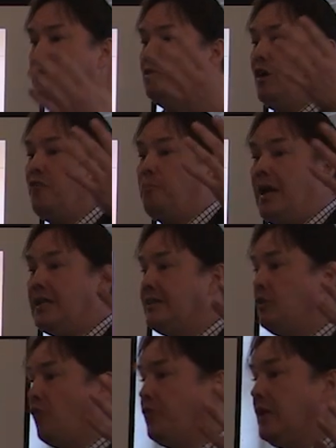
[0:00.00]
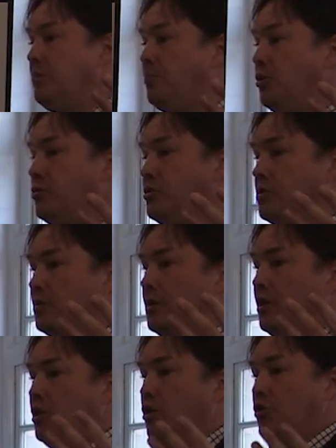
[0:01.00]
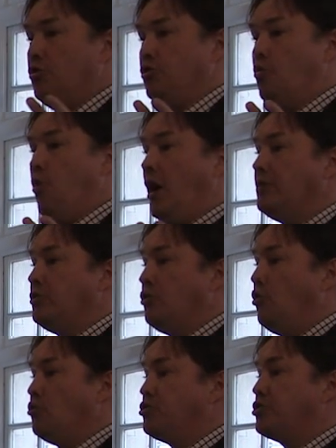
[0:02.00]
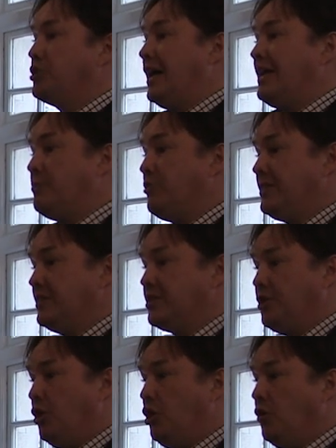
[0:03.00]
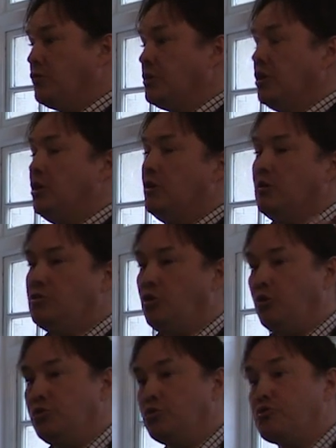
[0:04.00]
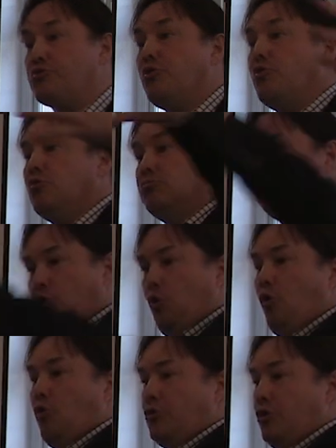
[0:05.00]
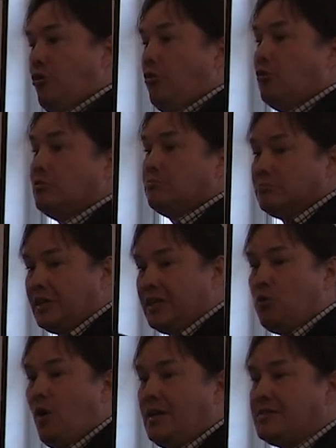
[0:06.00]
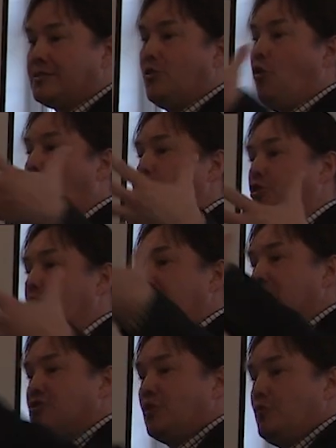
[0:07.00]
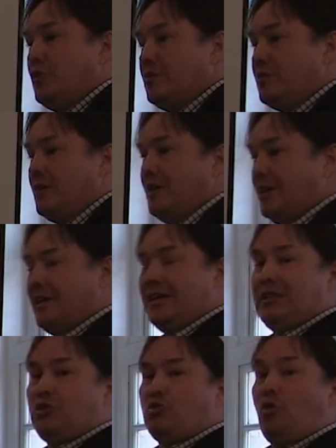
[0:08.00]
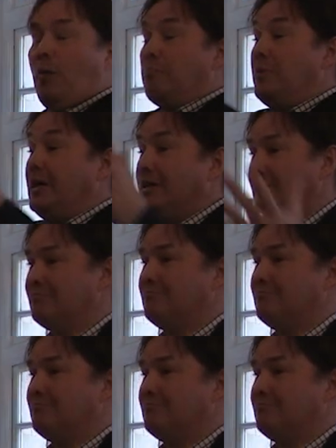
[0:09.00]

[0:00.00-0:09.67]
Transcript: You have plenty of inputs, you want those calibrated curves, so you throw all your requests, all your instruments into a big